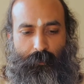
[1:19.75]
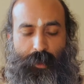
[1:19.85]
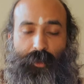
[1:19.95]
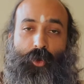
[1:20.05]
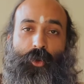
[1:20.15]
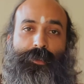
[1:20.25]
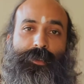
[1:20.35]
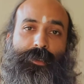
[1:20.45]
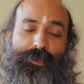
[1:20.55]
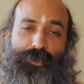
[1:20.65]

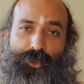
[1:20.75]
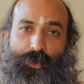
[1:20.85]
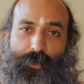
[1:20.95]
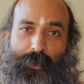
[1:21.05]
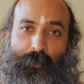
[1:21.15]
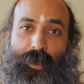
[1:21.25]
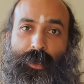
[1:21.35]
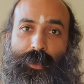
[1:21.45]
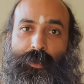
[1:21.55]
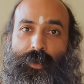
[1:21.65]
mythological story
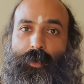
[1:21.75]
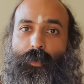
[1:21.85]
behind